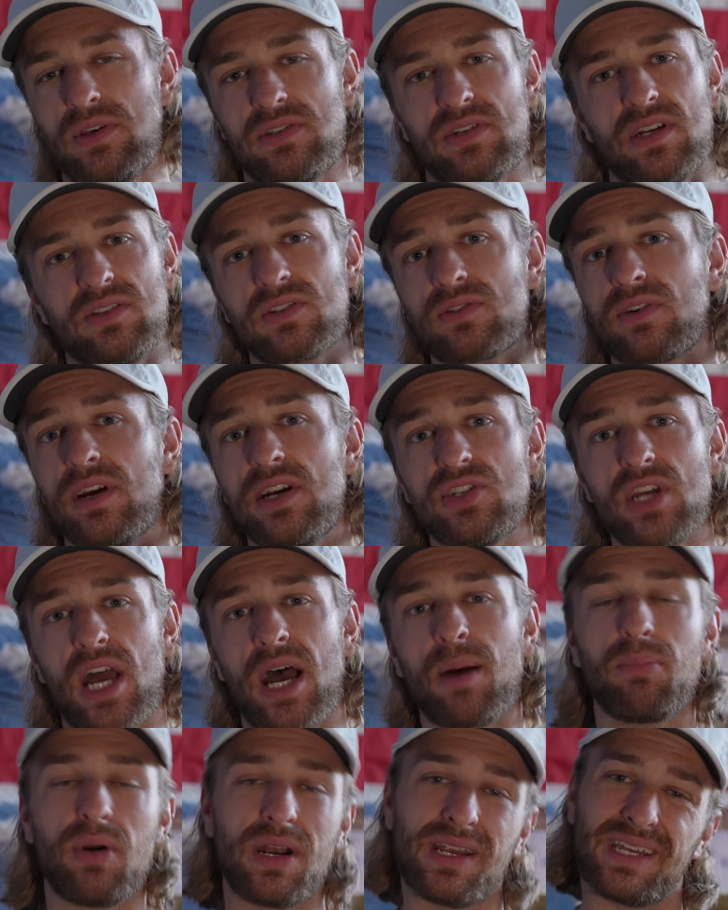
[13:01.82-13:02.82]
always does a great
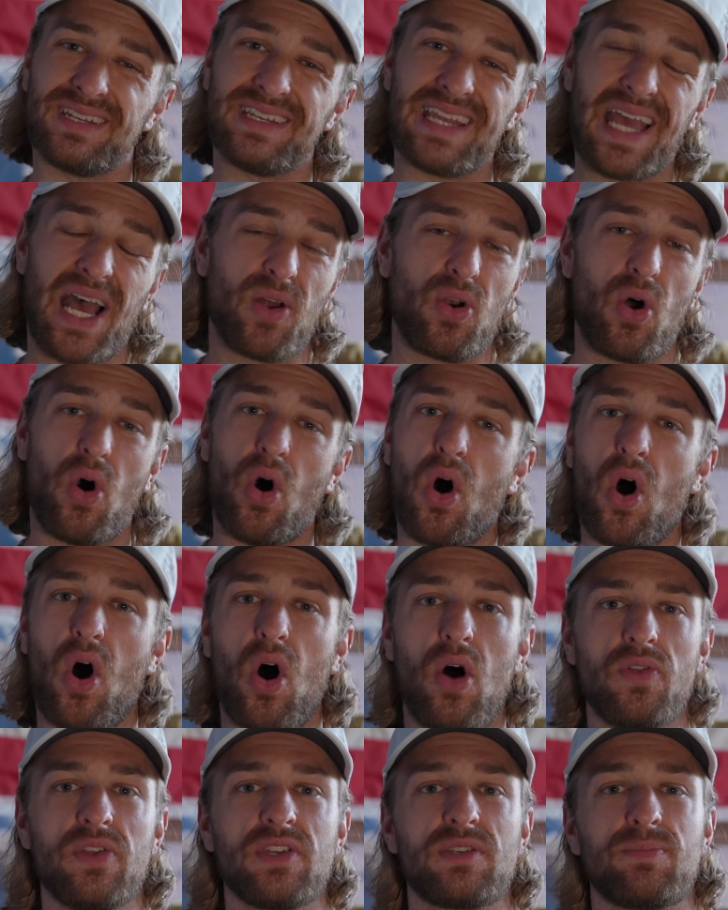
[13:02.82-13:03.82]
job breaking down
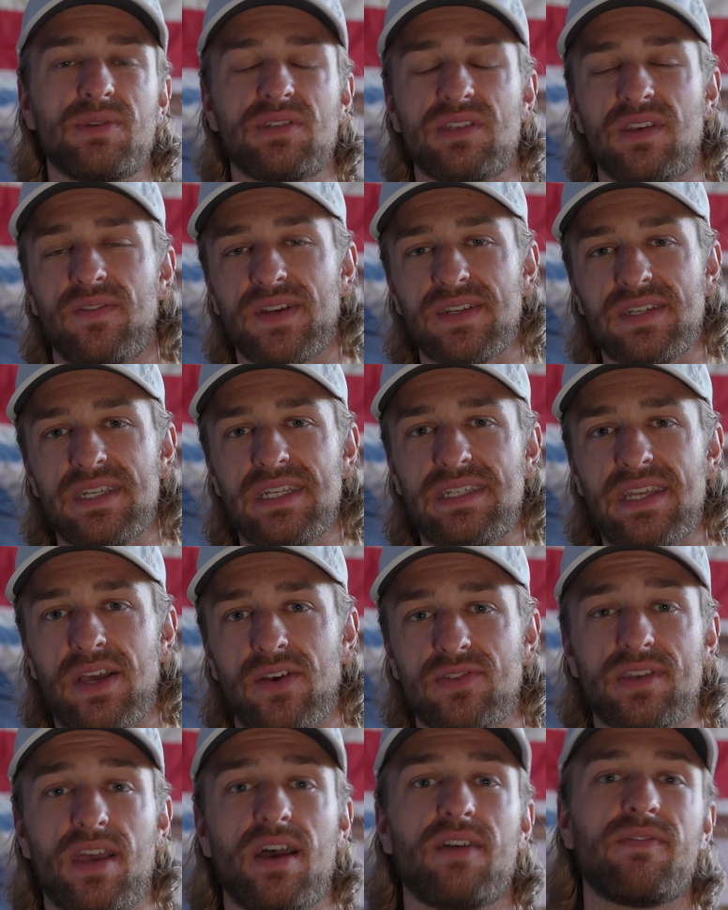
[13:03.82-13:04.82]
all the specific
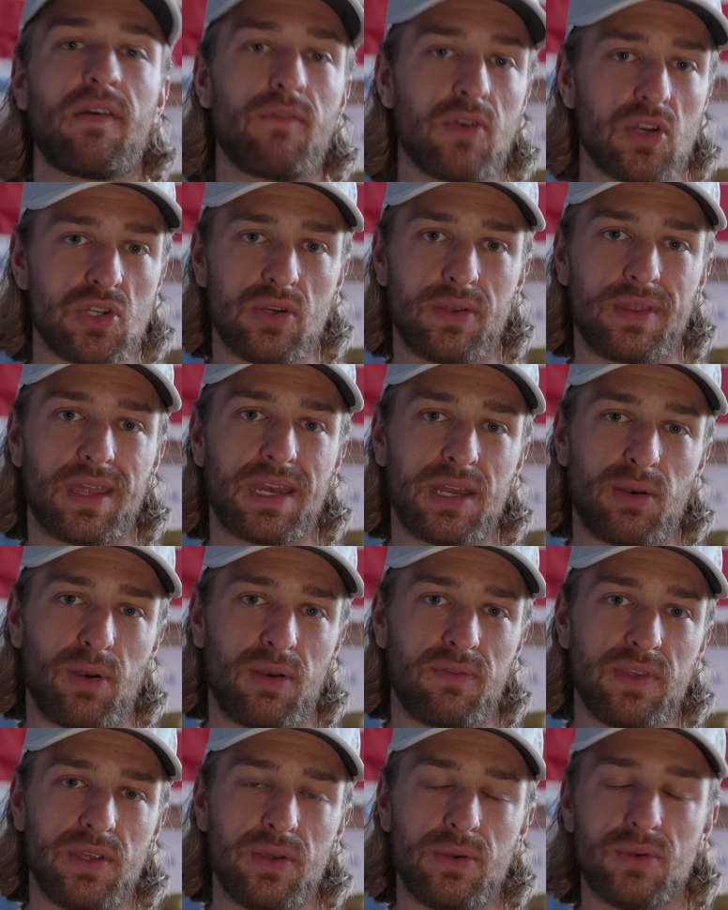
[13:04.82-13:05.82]
details of every shoe that he
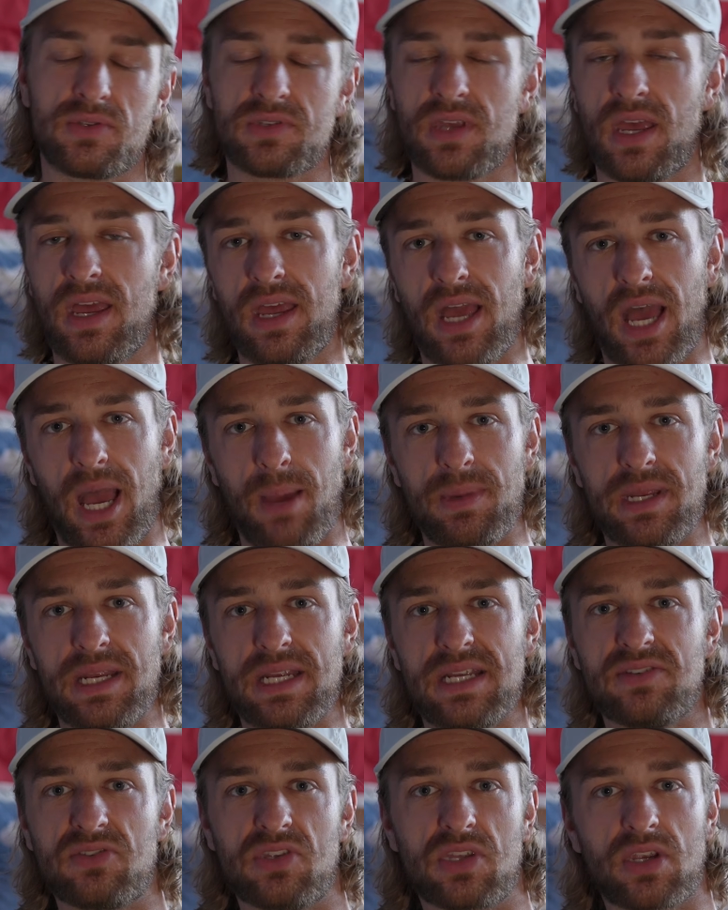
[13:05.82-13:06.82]
reviews. I mean,
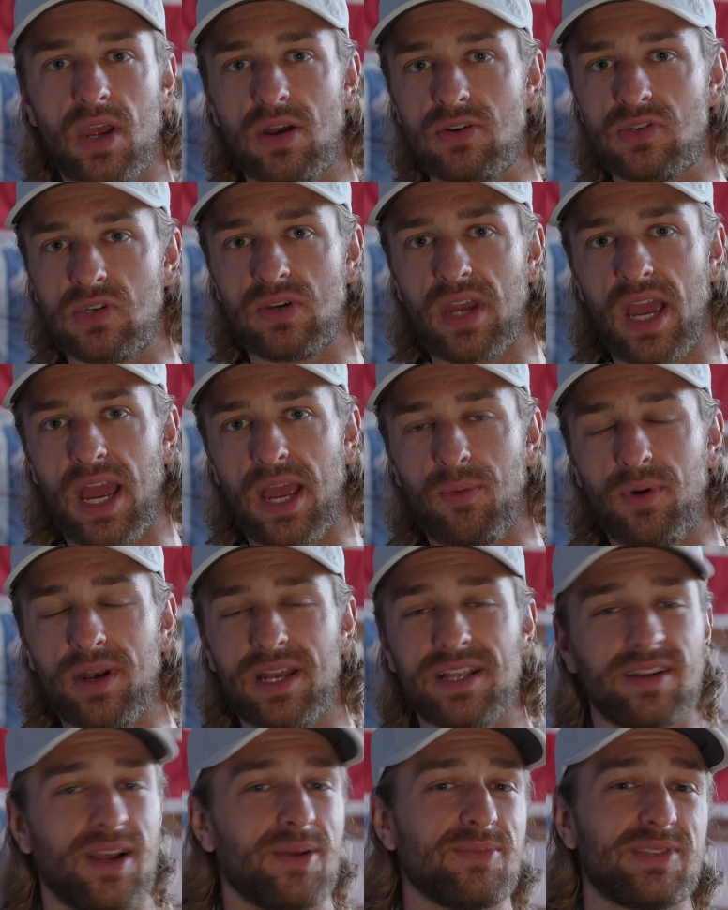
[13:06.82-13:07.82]
he is the go-to guy
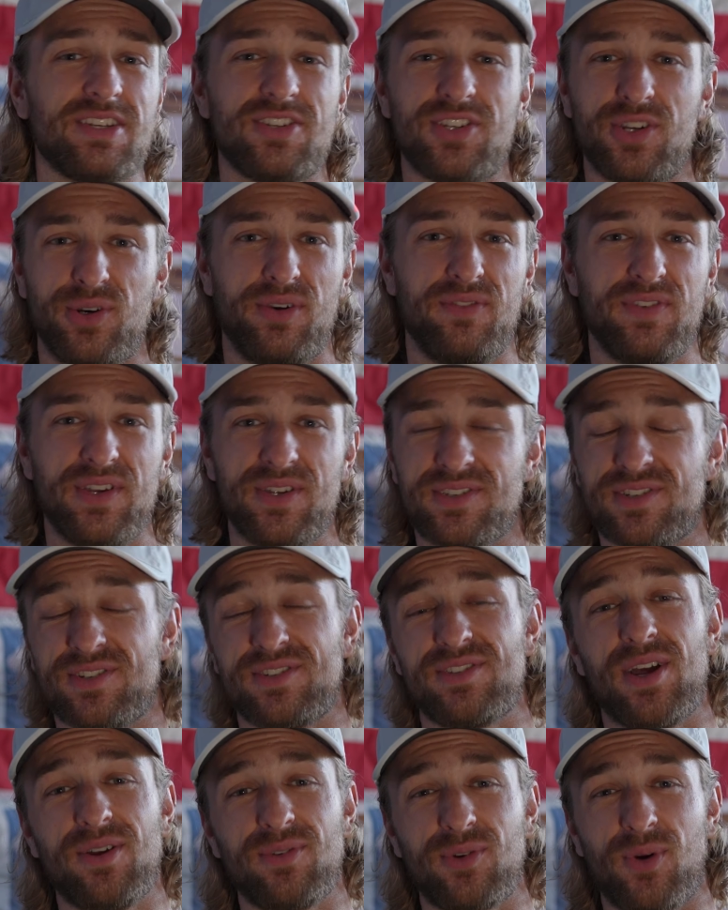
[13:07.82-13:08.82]
when it comes to shoe reviews.
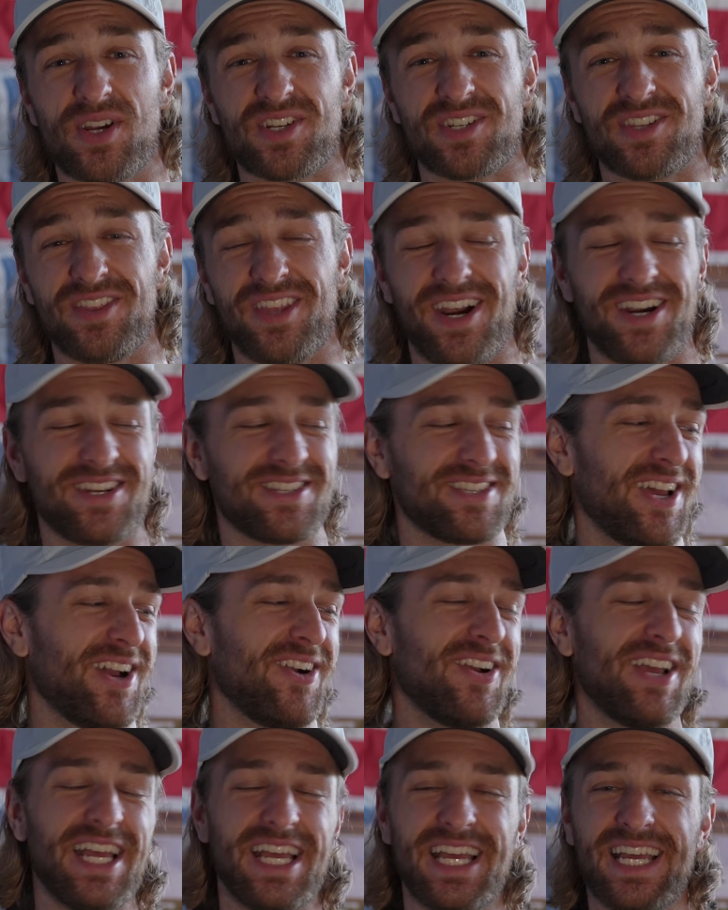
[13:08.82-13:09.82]
There's no question there.
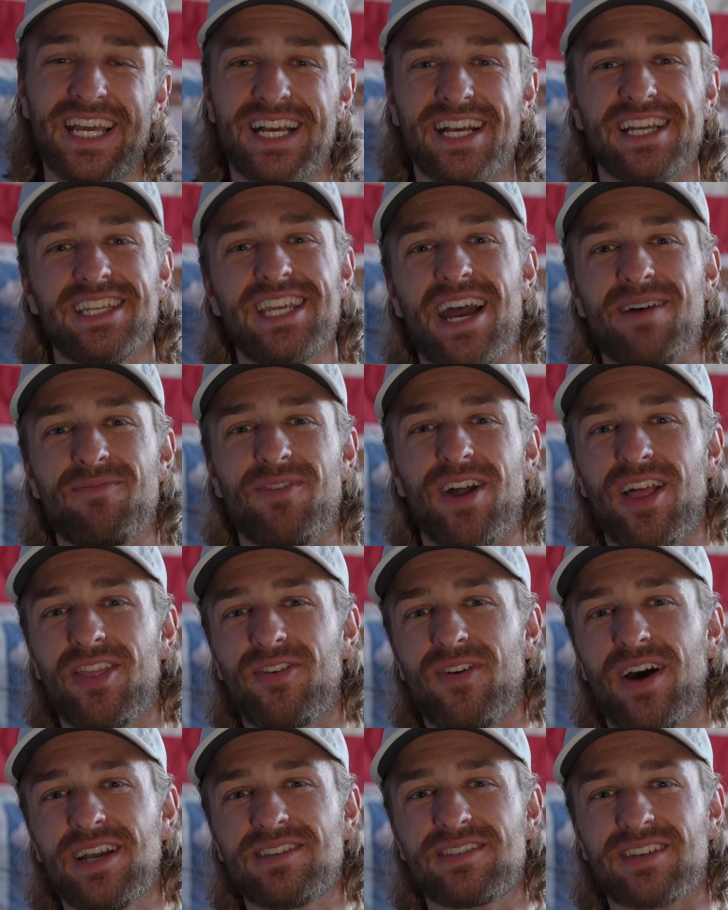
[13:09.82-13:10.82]
So yeah, but
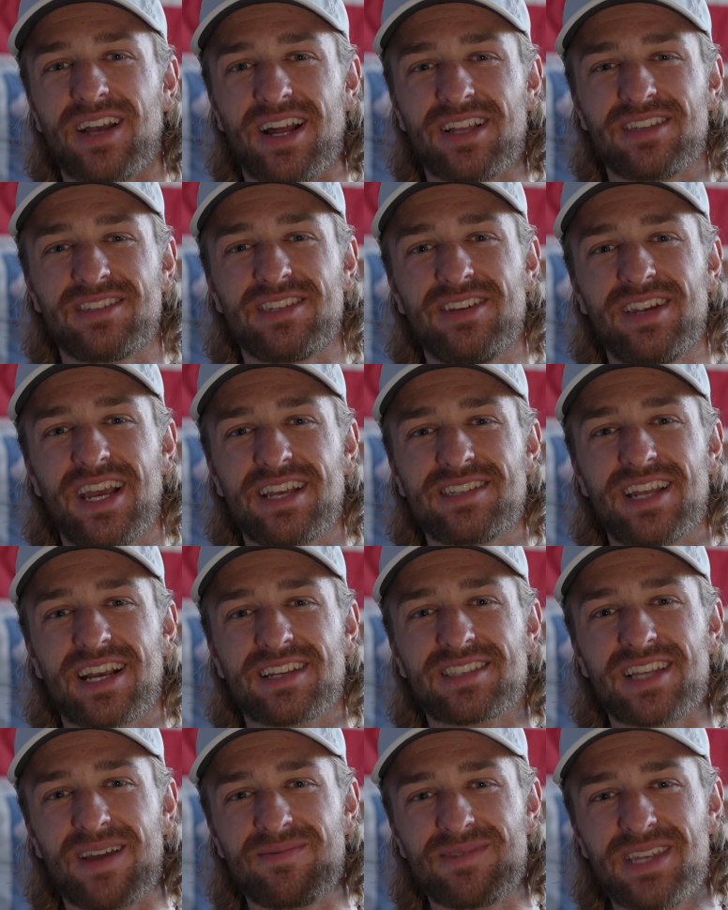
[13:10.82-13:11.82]
otherwise, I'll see you guys
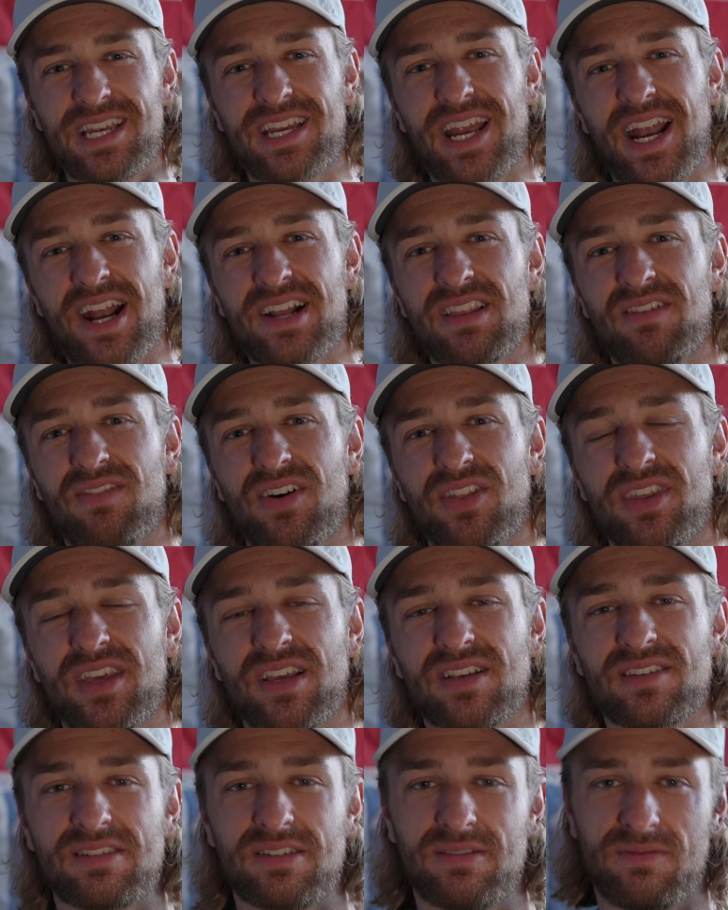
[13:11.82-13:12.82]
next time. Take care. Love all
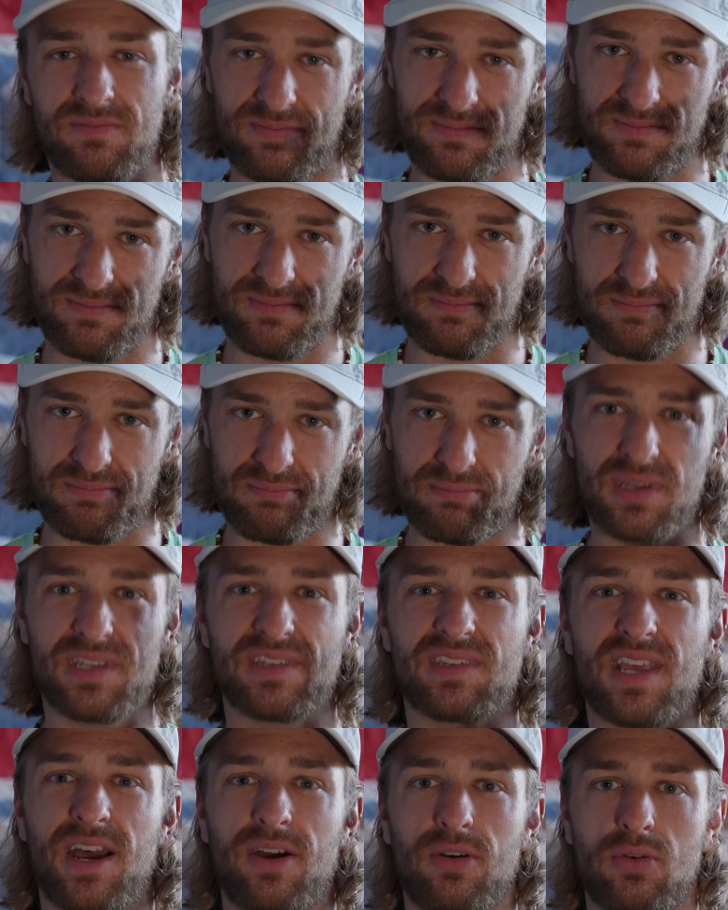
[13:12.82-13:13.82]
things.
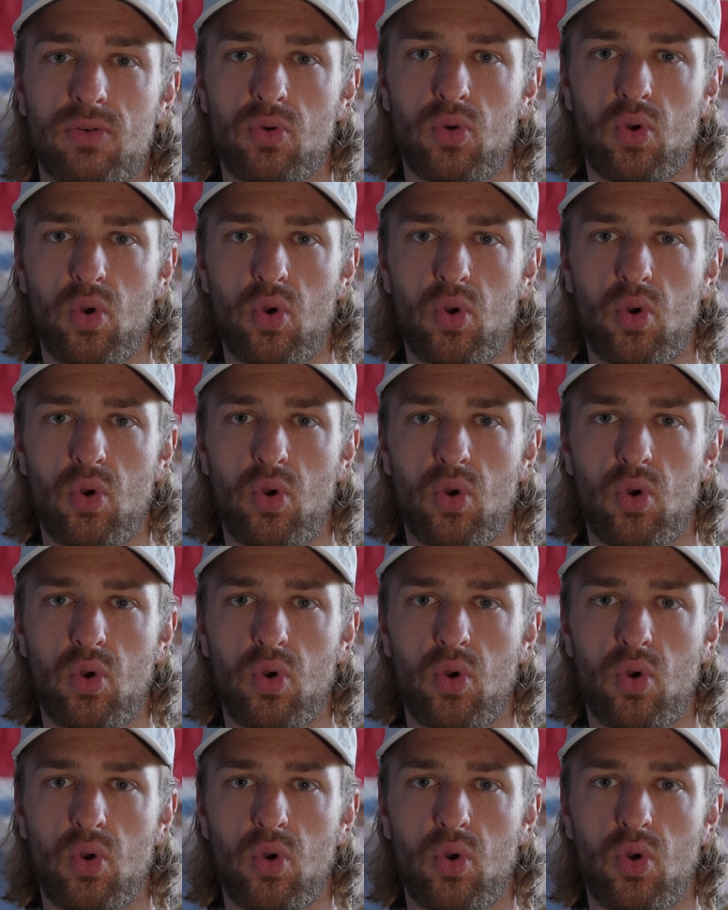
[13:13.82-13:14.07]
Peace out.